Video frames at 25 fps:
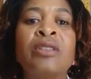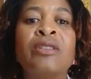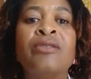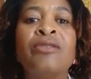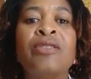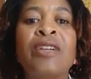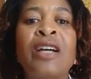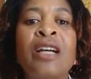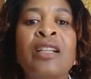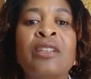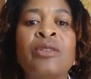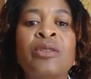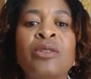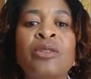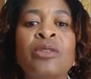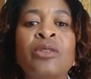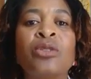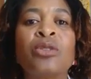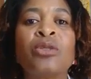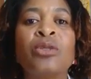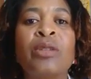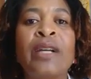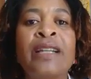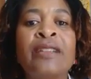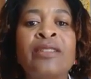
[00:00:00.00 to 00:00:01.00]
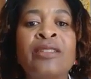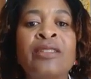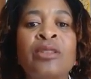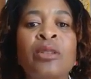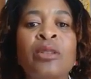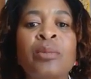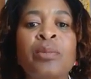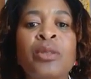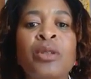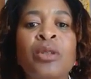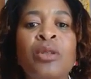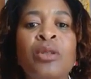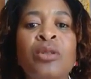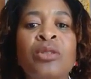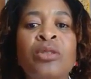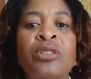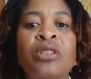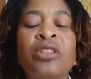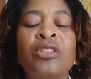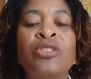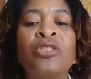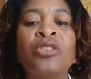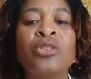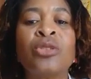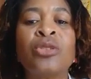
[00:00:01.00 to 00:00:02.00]
evaluate our granting approach
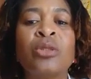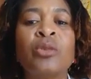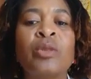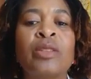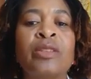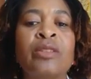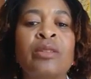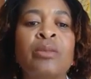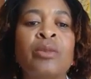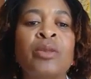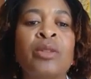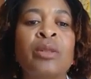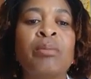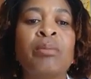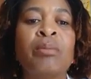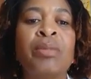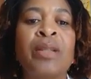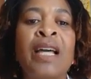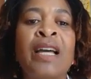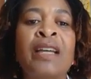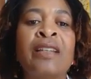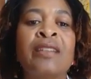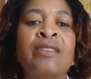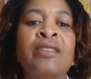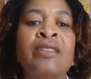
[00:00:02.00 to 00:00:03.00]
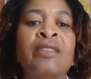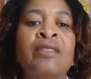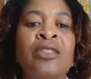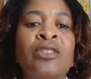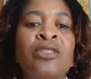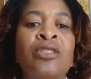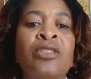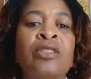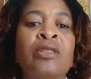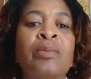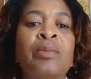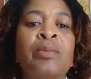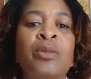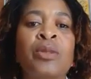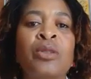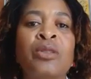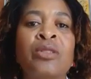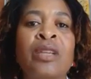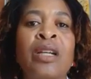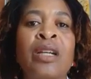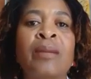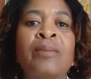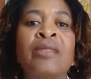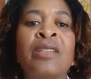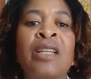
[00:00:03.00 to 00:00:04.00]
and ensure we support Black and Indigenous
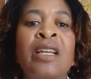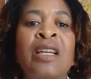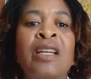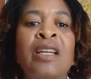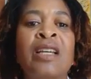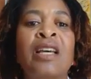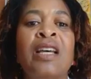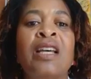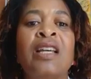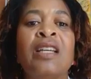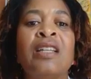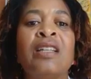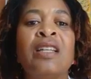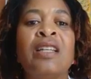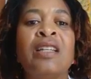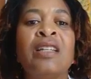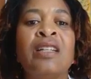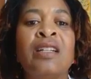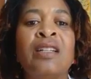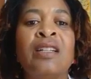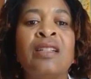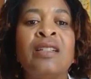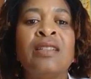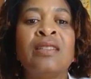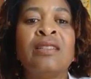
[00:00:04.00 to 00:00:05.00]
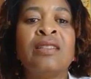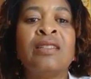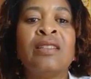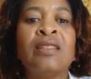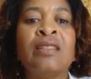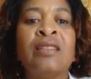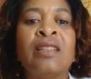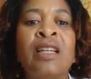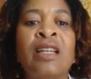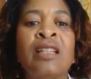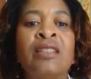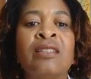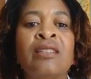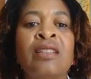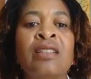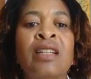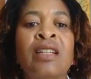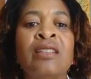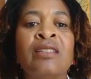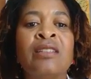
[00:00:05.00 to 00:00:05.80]
programs that